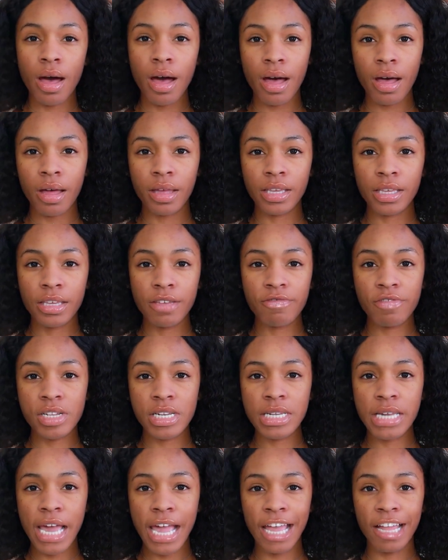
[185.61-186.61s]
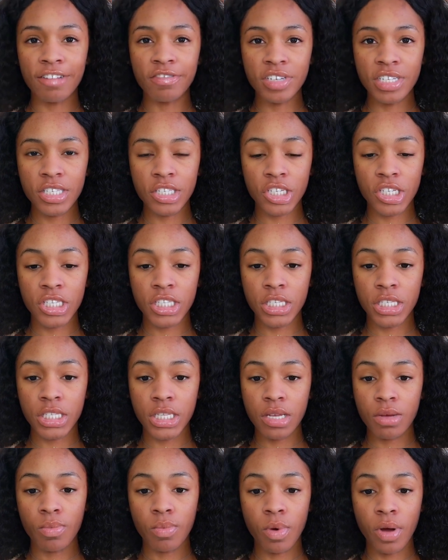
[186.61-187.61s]
a even canvas just to
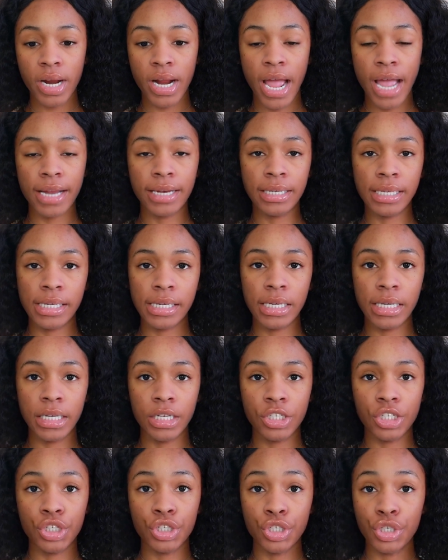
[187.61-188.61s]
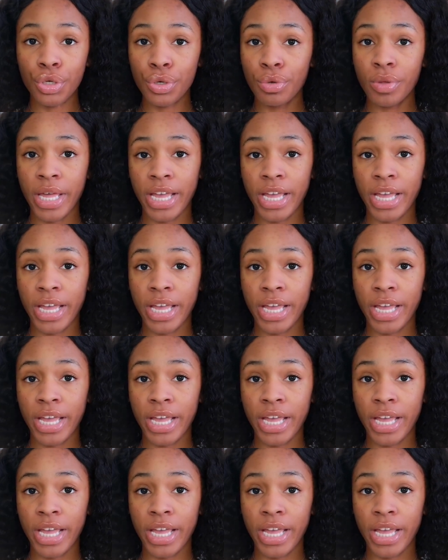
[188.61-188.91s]
see what I need to do.